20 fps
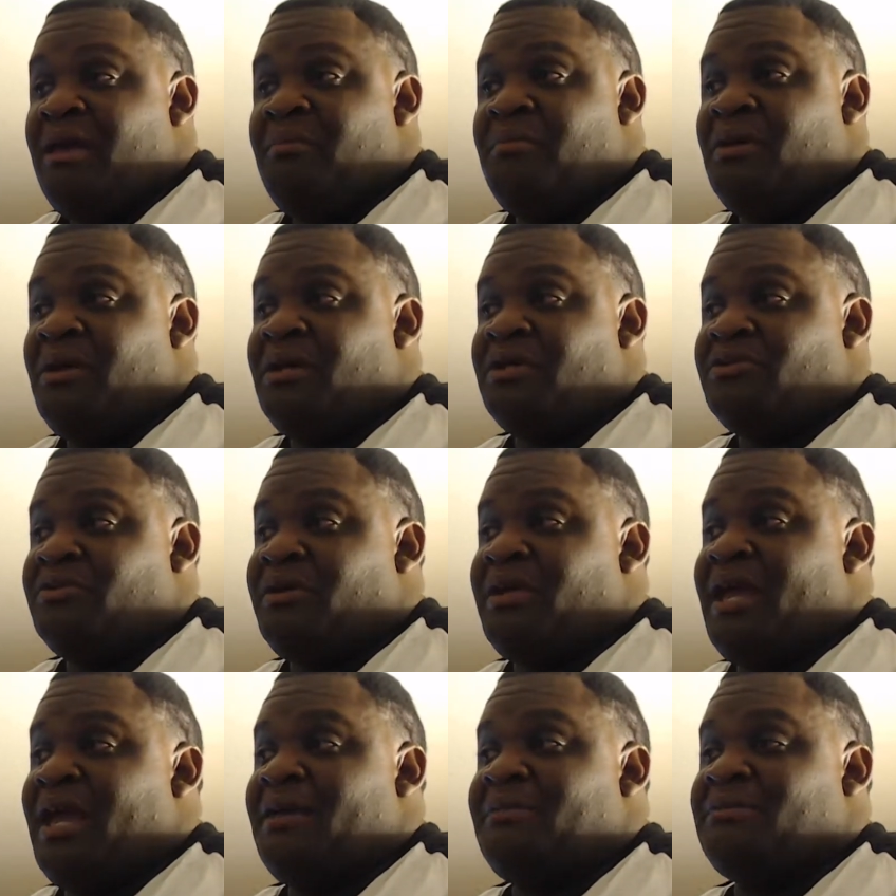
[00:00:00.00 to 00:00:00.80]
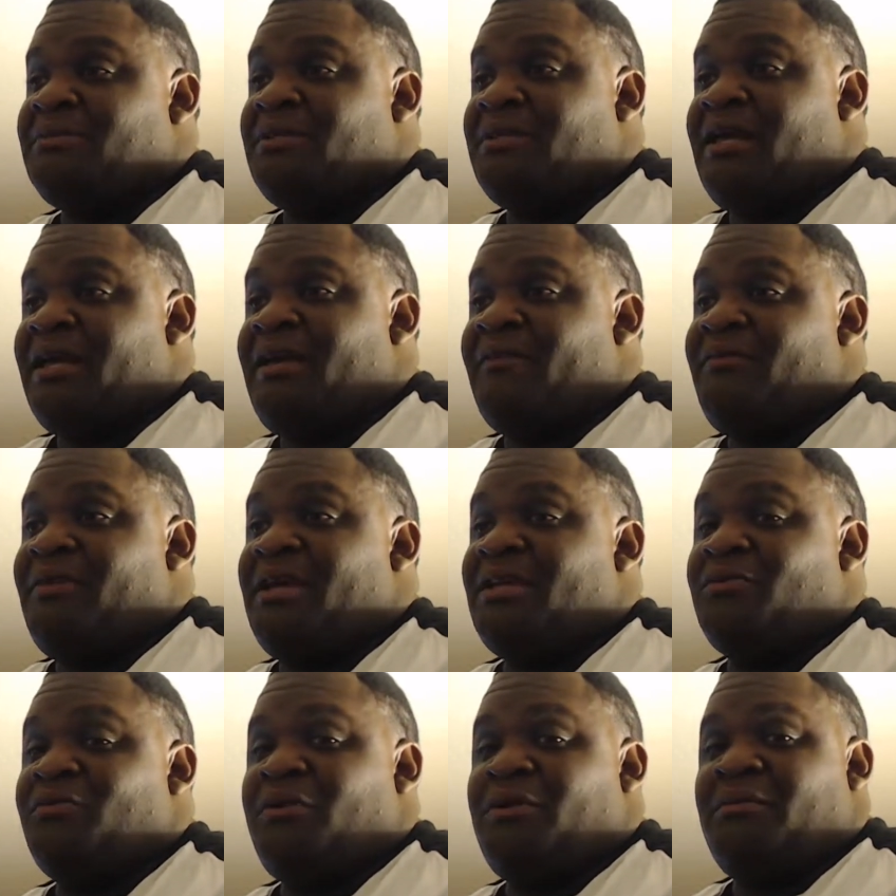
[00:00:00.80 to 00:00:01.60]
Because your games look like every
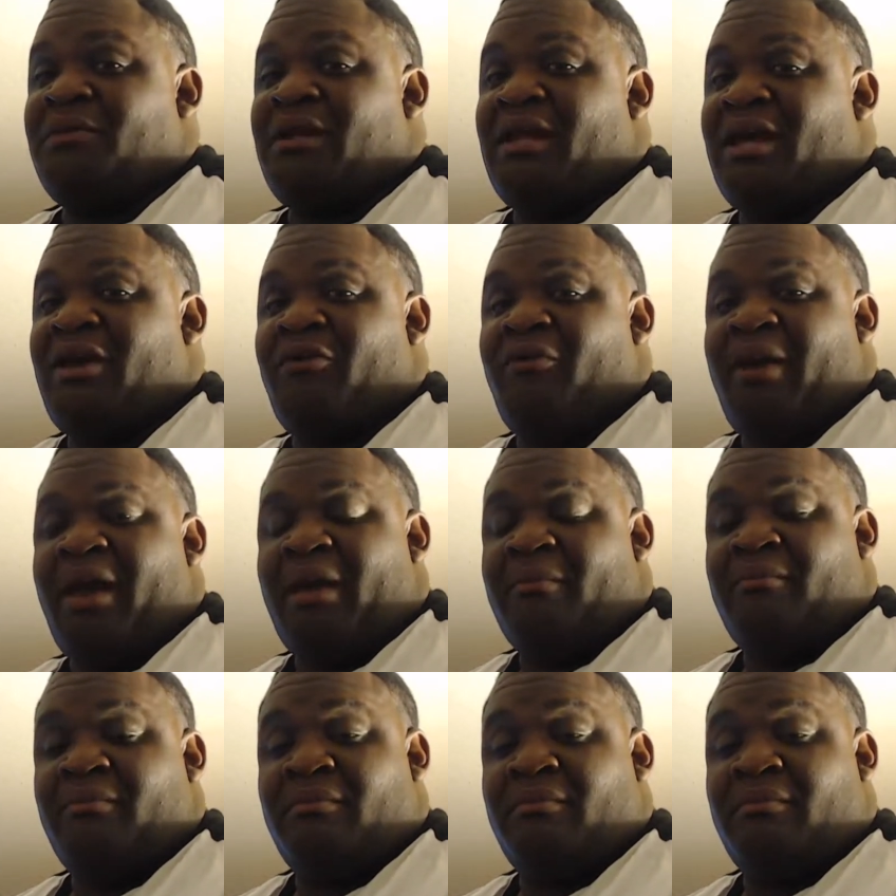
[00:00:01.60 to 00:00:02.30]
last one of them look like crap.